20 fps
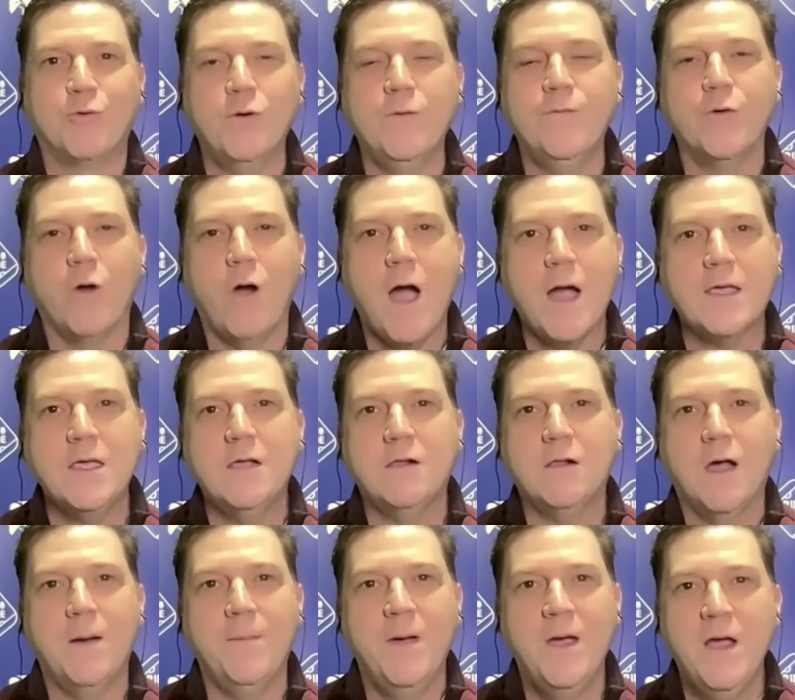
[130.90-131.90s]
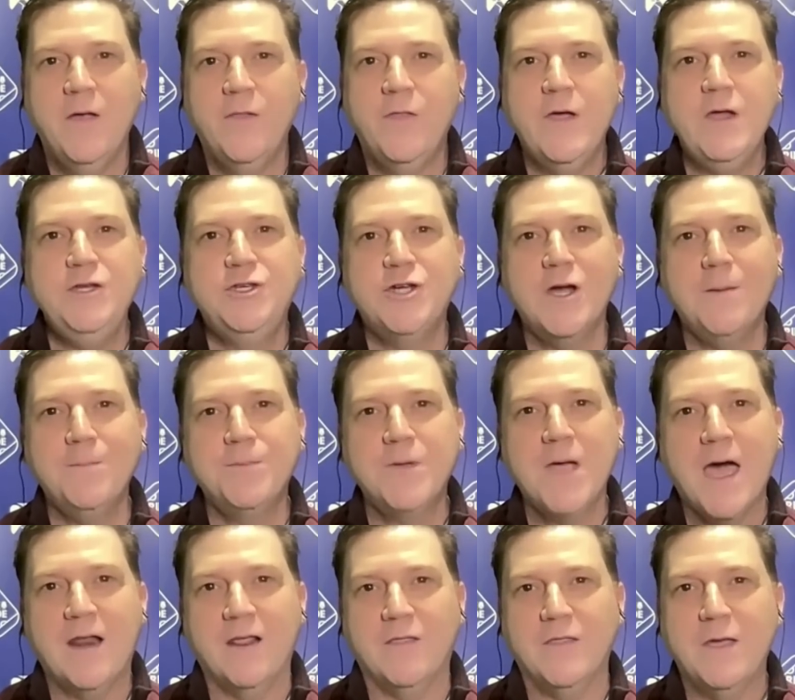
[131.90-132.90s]
improve their hockey club. They
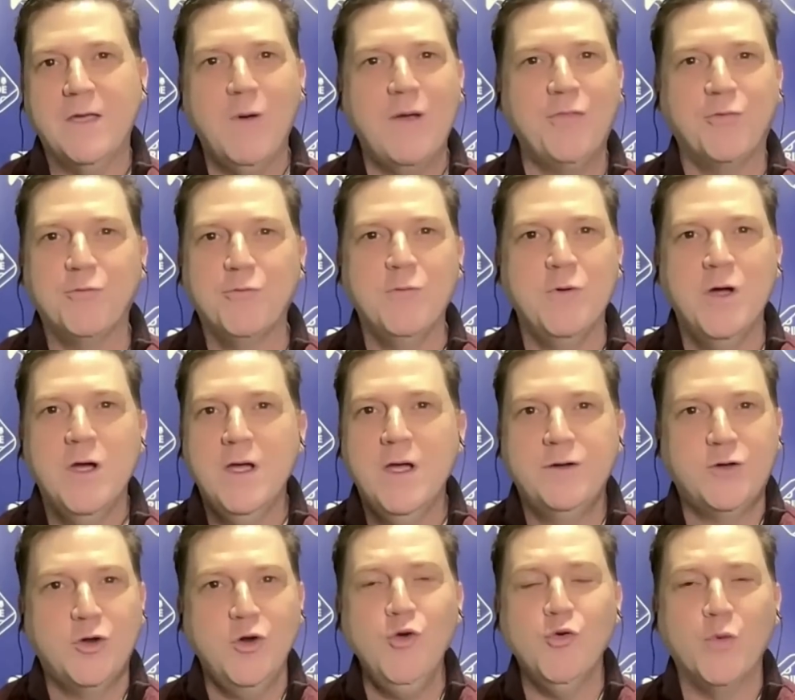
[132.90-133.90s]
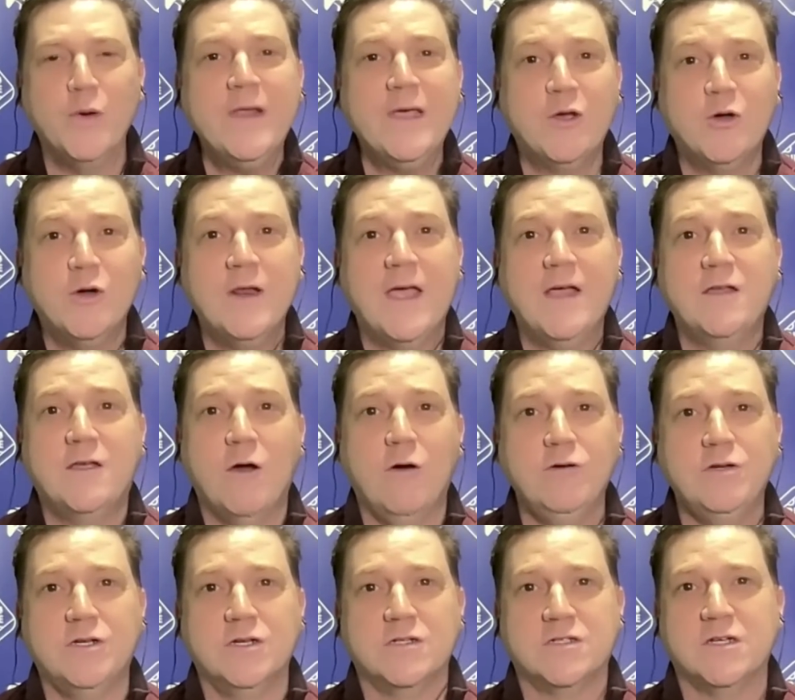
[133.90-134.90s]
jumped at it. They went through two really good head
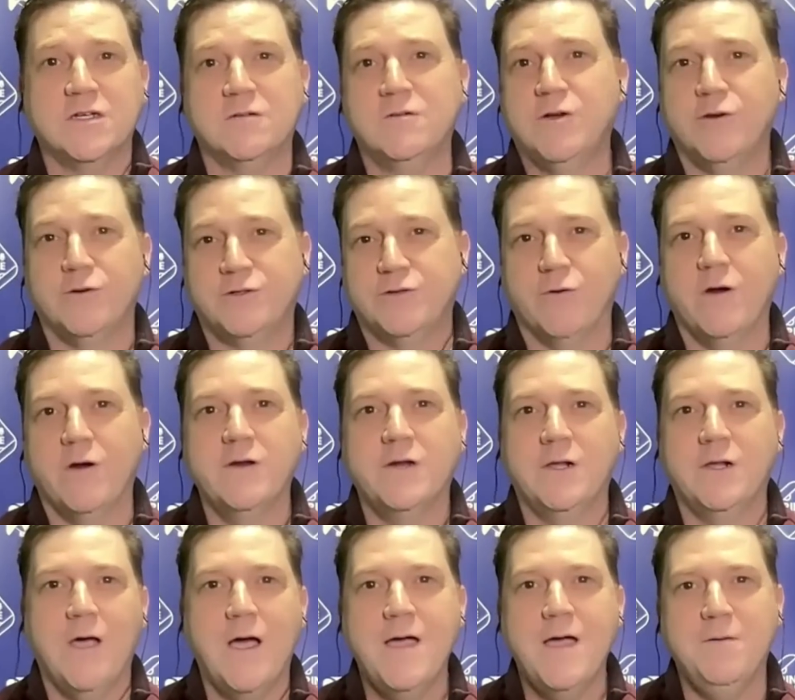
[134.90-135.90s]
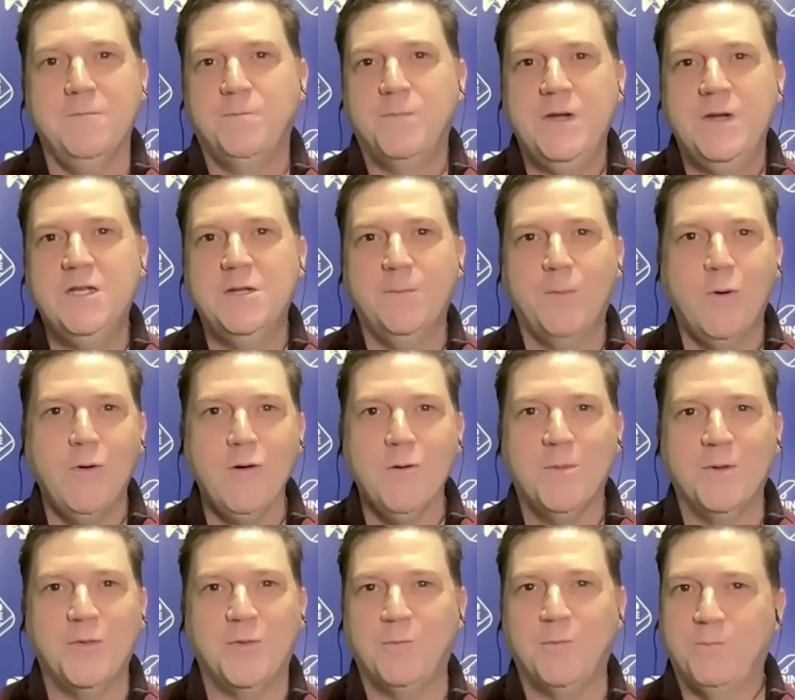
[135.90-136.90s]
coaches in Gerard Gallant and Pete
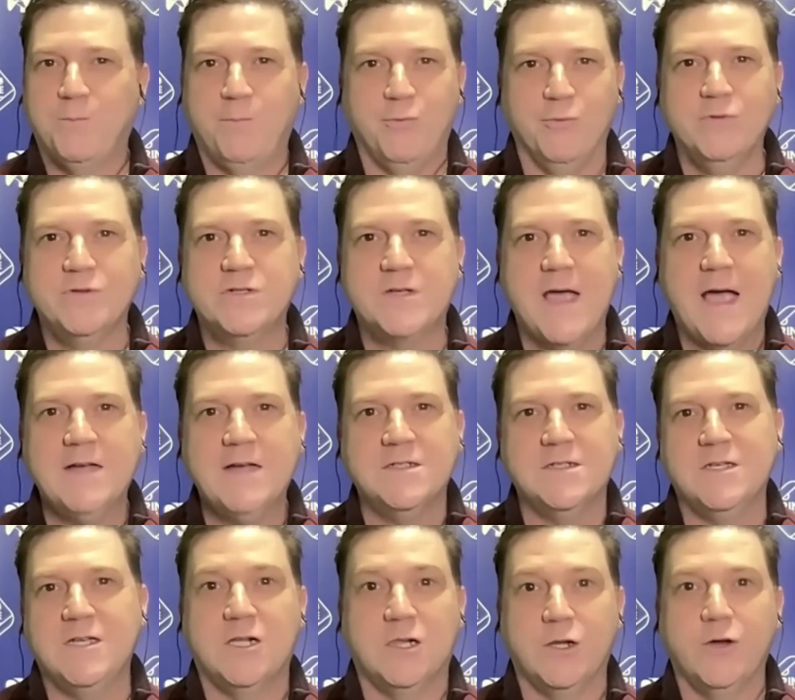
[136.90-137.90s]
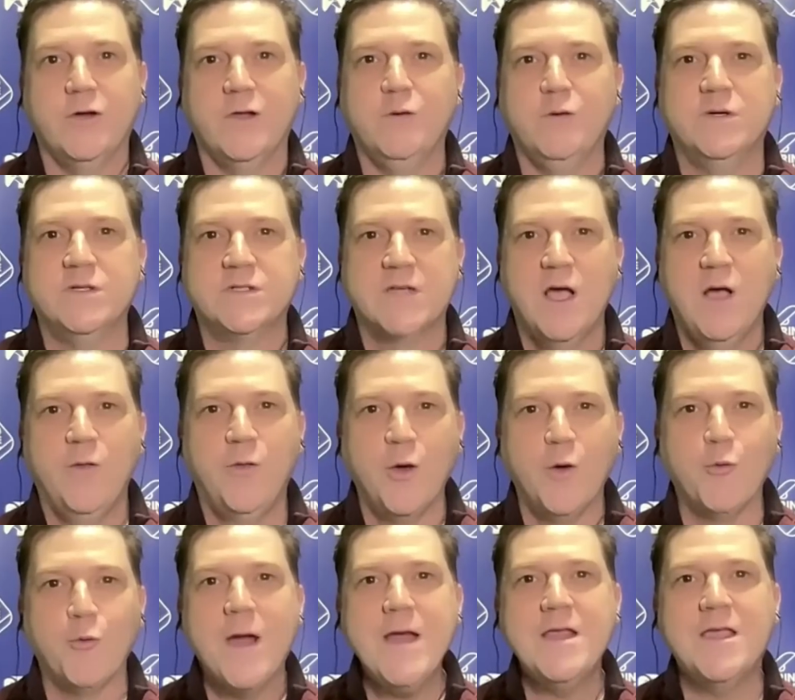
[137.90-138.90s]
DeBoer, but Bruce Cassidy clearly was
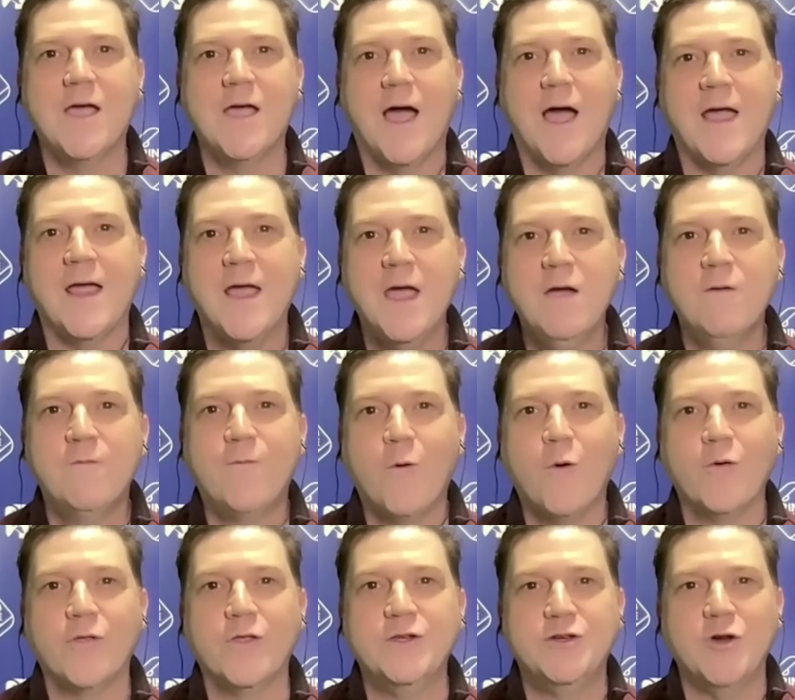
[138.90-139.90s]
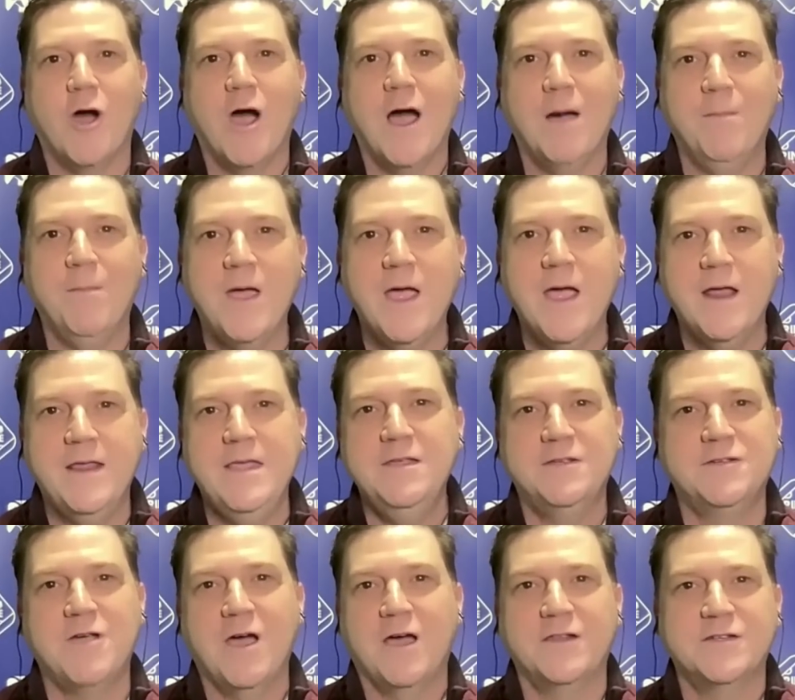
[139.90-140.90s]
the right guy for the job, and
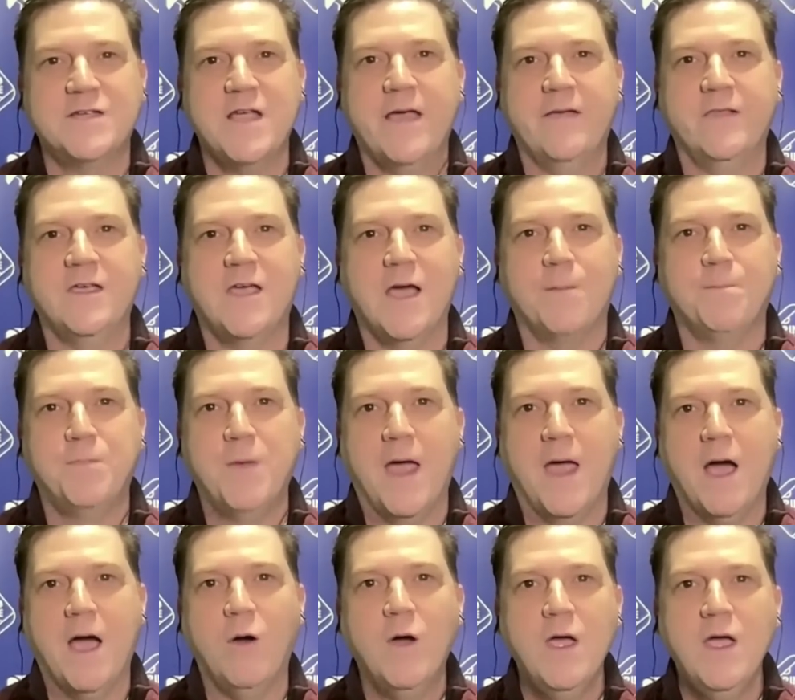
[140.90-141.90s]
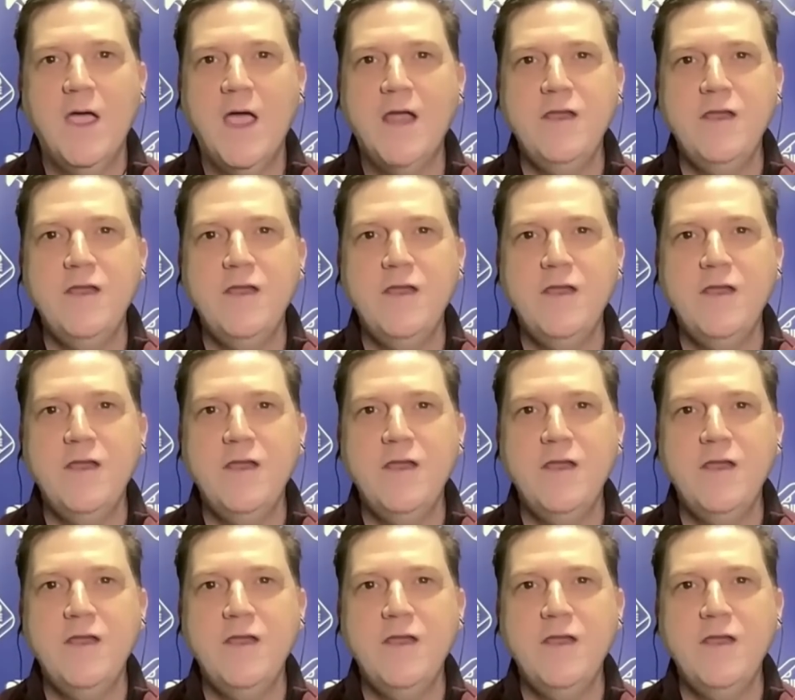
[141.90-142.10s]
he's got a Stanley Cup now.